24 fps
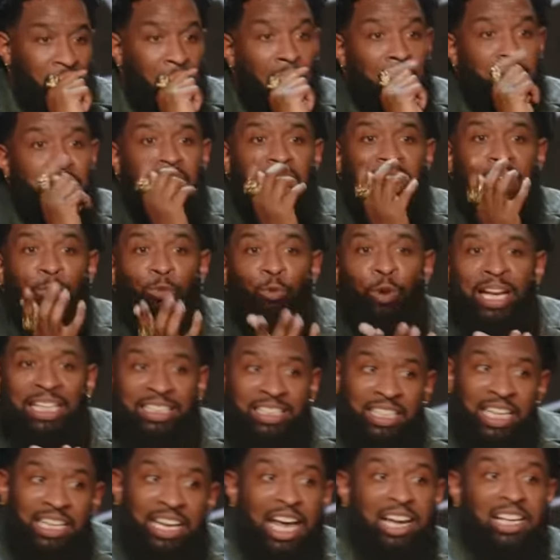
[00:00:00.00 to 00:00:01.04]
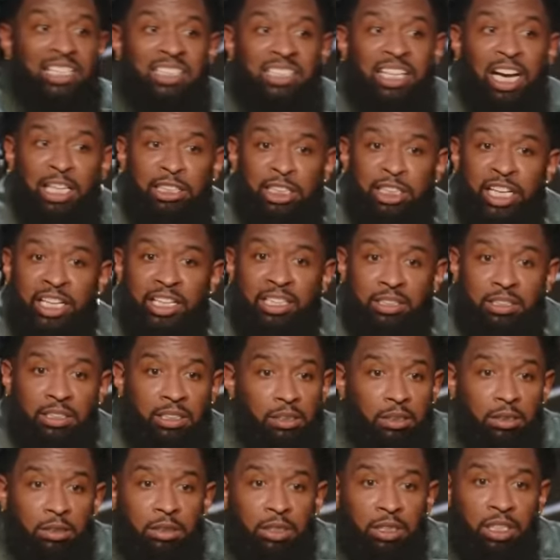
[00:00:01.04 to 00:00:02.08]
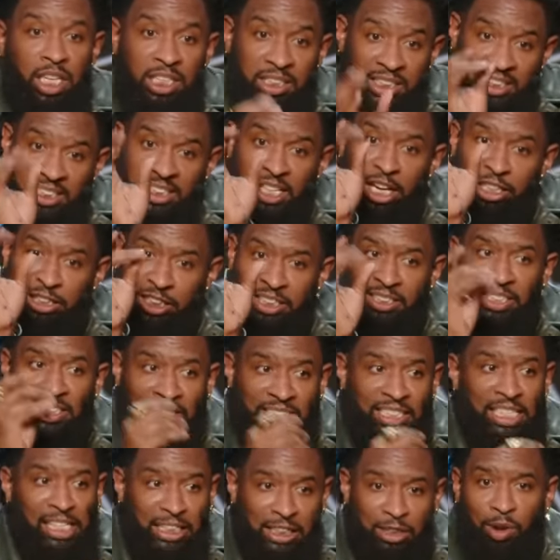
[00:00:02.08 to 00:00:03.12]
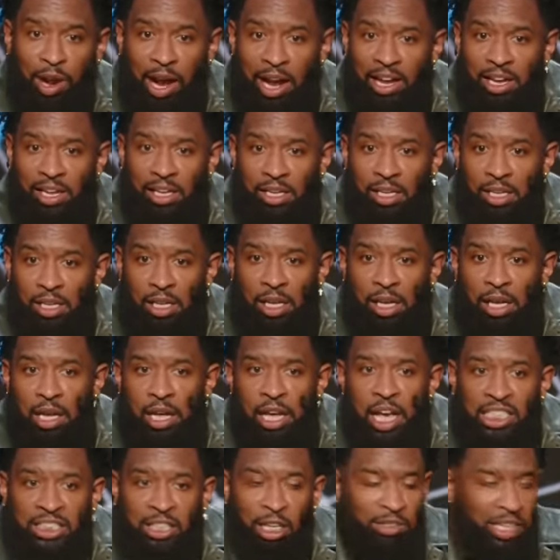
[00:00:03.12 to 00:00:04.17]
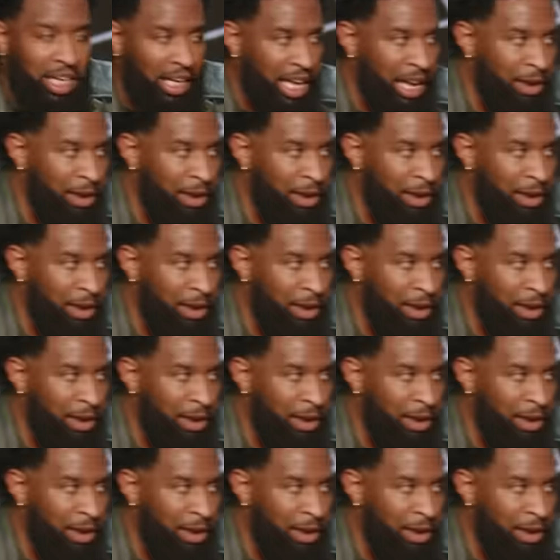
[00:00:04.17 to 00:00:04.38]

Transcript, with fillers: Did he reach in there to touch it? Because touch is a sense, right? So did